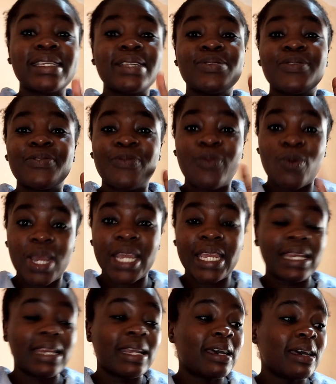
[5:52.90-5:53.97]
of
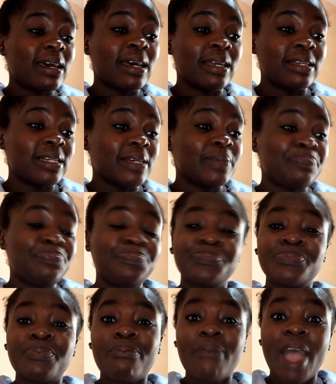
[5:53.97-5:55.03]
wine, and
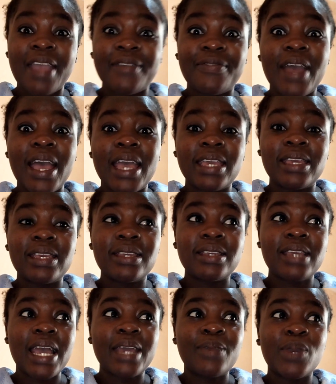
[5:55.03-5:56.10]
if
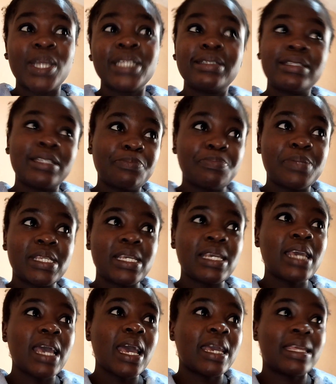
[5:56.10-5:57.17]
I went
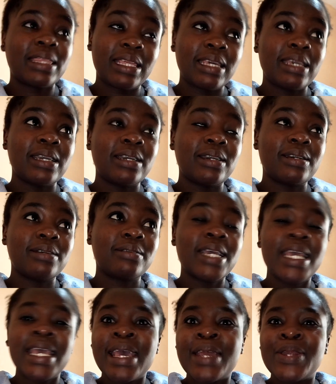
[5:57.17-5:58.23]
tipsy, I think.
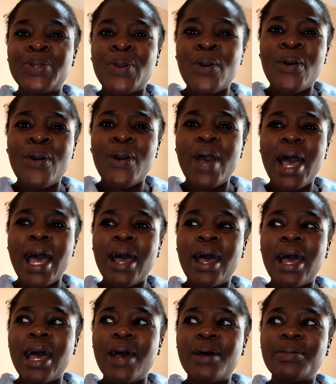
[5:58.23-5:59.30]
No,
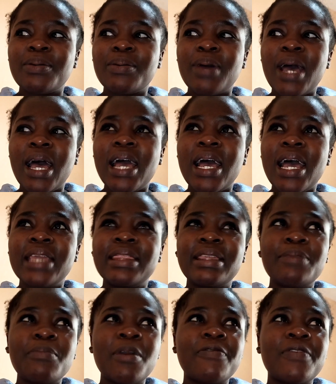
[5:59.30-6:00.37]
I
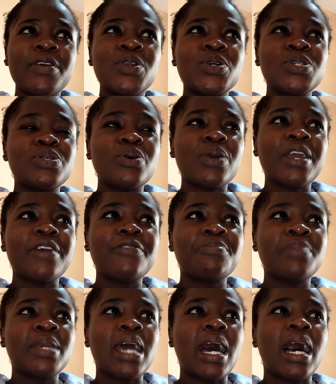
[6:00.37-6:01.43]
think my friend also gave
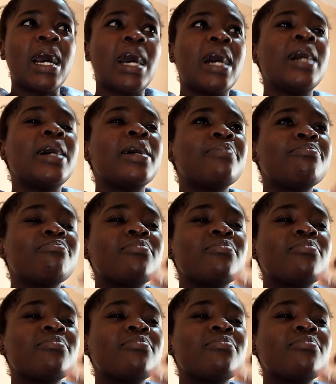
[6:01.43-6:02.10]
me a,